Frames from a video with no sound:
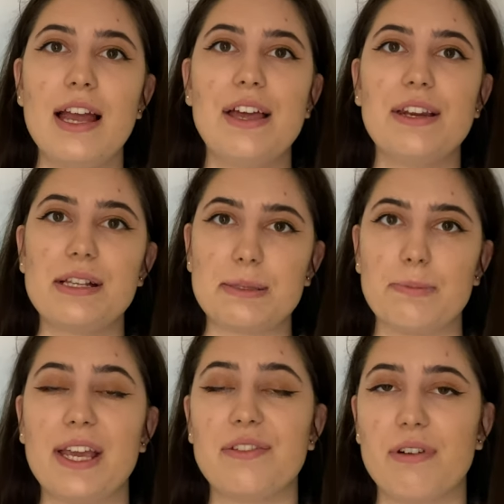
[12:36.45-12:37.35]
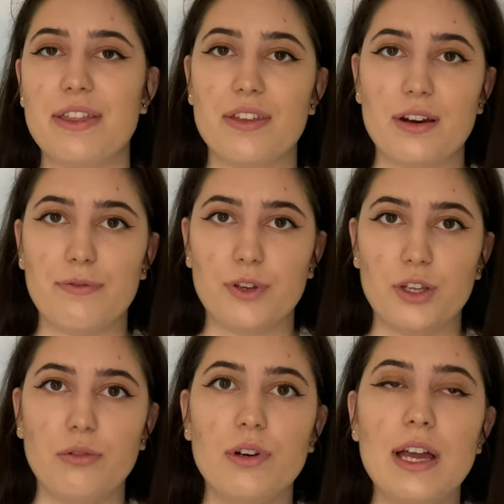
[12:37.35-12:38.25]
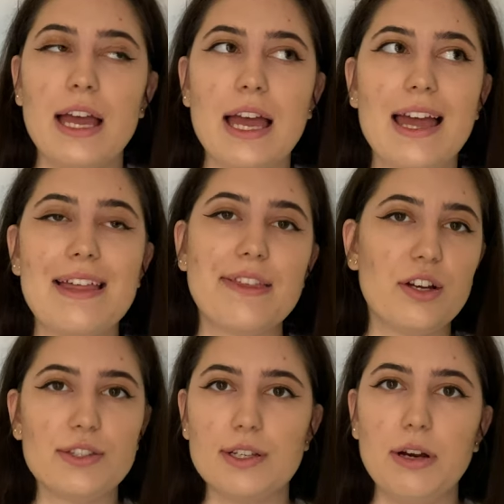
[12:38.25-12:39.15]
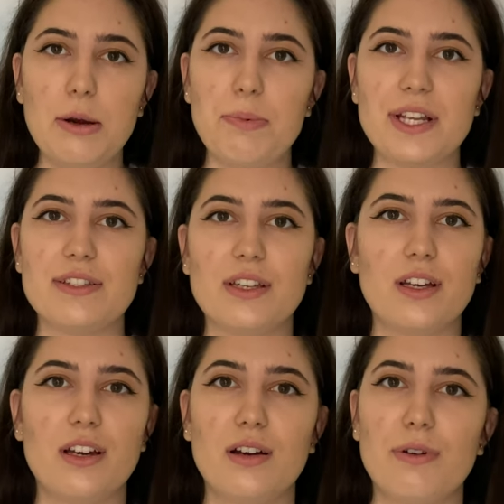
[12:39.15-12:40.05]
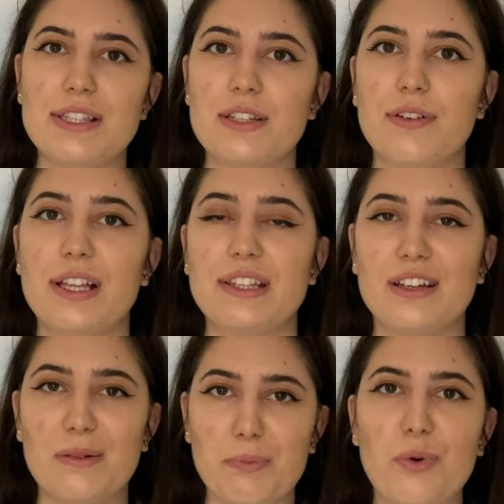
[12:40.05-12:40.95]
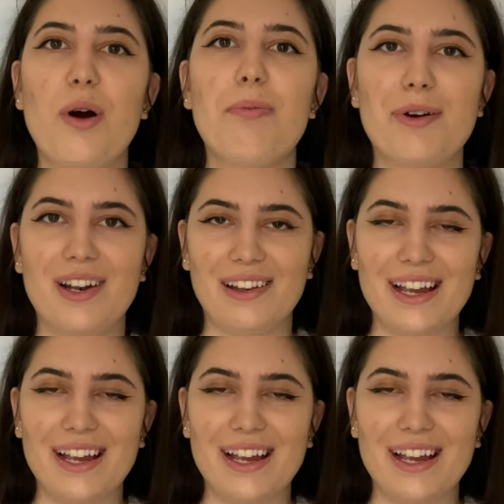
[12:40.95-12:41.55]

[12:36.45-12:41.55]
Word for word: and it is made right there for you and they also opened a restaurant a proper